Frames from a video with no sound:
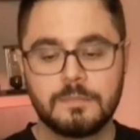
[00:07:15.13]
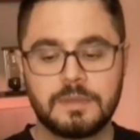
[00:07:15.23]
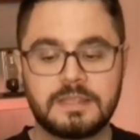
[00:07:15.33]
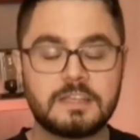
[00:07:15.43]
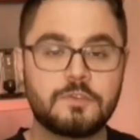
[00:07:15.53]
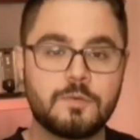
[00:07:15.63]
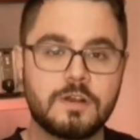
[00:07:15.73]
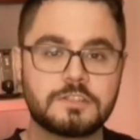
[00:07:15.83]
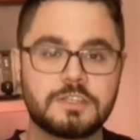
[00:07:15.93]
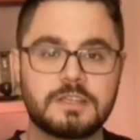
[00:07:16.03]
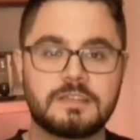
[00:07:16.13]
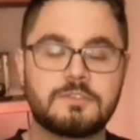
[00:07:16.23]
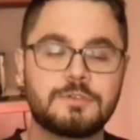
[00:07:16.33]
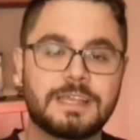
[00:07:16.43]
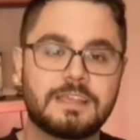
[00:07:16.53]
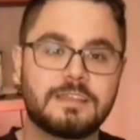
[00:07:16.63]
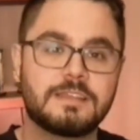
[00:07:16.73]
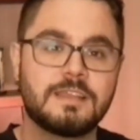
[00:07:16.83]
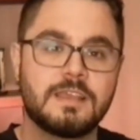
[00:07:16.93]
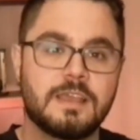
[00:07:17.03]
But thanks for watching and tuning
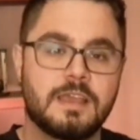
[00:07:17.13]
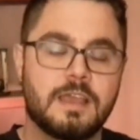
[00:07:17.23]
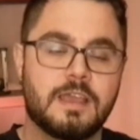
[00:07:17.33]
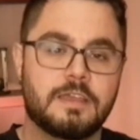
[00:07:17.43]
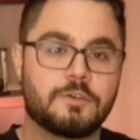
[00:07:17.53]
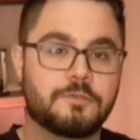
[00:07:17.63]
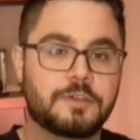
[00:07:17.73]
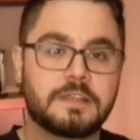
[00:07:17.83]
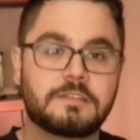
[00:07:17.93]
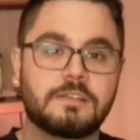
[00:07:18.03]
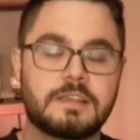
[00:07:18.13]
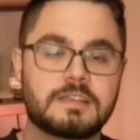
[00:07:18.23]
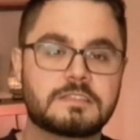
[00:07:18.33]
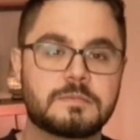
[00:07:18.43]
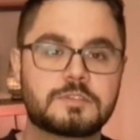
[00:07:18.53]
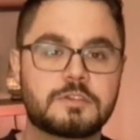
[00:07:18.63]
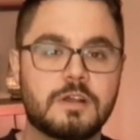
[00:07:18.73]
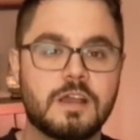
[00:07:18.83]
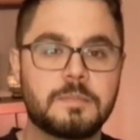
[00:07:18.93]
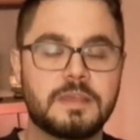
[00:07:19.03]
in. Don't forget to like and
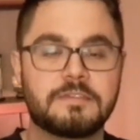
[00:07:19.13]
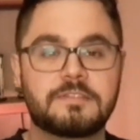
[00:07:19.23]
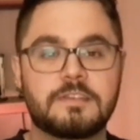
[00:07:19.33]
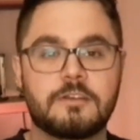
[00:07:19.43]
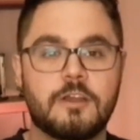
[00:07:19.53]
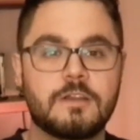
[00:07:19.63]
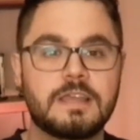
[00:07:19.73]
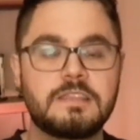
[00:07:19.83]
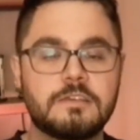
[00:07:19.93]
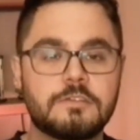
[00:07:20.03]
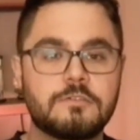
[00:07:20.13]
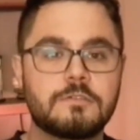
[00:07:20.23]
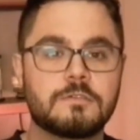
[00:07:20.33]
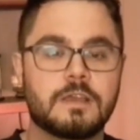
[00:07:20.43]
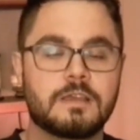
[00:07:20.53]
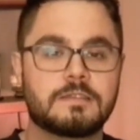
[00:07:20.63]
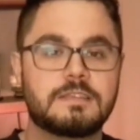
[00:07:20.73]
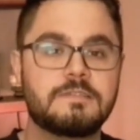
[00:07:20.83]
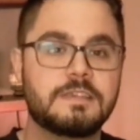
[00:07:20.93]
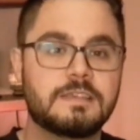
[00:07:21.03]
subscribe. If there are any other
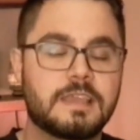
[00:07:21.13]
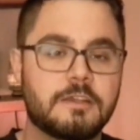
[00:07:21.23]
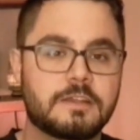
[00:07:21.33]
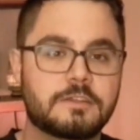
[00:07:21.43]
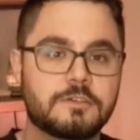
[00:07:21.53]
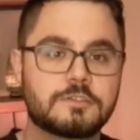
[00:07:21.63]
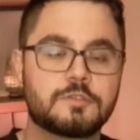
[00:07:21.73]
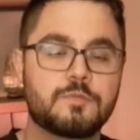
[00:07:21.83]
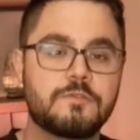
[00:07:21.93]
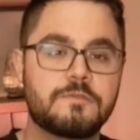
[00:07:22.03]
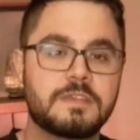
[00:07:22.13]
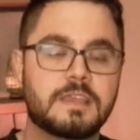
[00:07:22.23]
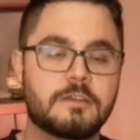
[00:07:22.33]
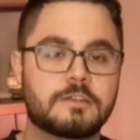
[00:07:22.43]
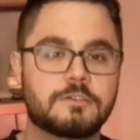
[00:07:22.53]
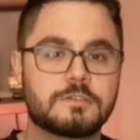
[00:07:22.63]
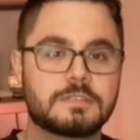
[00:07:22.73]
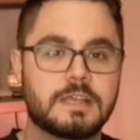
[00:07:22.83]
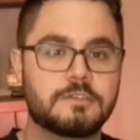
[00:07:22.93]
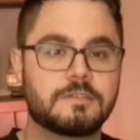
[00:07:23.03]
TV characters or movie
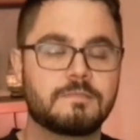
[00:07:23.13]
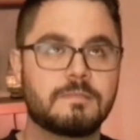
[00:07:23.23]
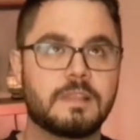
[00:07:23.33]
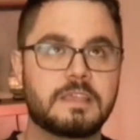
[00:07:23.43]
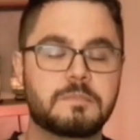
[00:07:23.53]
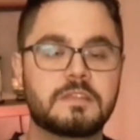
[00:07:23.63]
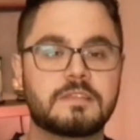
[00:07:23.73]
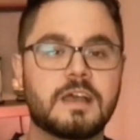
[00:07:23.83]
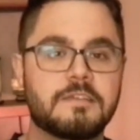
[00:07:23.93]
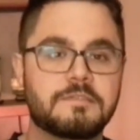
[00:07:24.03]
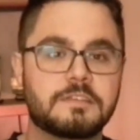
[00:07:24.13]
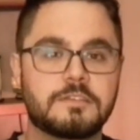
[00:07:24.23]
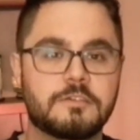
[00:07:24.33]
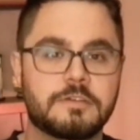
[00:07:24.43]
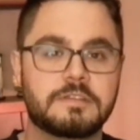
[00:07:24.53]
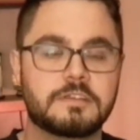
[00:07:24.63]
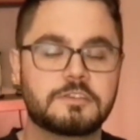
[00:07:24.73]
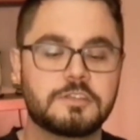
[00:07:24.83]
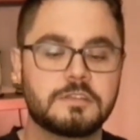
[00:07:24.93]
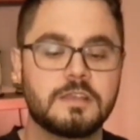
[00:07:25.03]
characters that you'd like me to dive into their
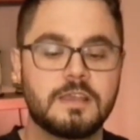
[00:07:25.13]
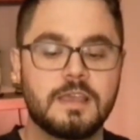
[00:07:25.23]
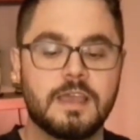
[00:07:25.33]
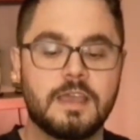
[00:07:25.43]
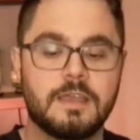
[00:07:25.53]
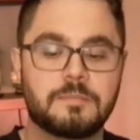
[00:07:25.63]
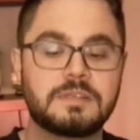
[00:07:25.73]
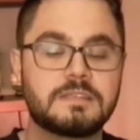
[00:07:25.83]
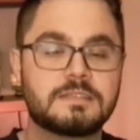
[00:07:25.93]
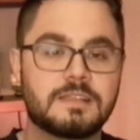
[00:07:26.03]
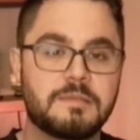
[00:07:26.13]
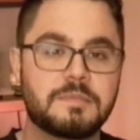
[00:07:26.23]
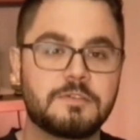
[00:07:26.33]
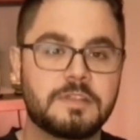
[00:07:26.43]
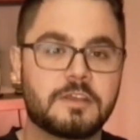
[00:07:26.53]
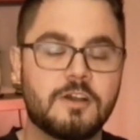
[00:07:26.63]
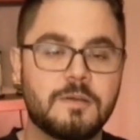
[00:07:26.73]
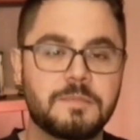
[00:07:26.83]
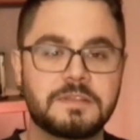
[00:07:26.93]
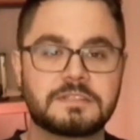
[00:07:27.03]
addiction, please let me know in the
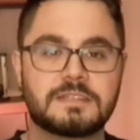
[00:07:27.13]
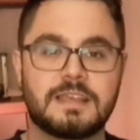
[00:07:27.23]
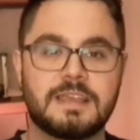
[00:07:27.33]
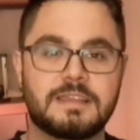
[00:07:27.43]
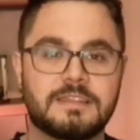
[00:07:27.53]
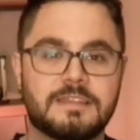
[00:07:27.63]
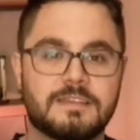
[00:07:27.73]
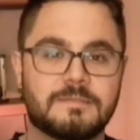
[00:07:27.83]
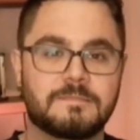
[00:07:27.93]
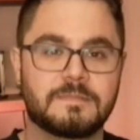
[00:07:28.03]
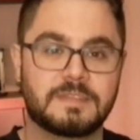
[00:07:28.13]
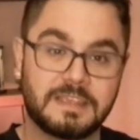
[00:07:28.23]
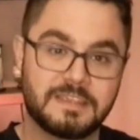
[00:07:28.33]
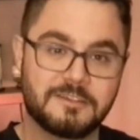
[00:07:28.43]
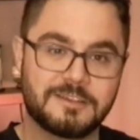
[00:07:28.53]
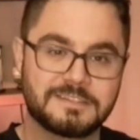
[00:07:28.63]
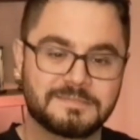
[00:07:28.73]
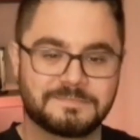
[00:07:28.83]
comments, and take care, guys.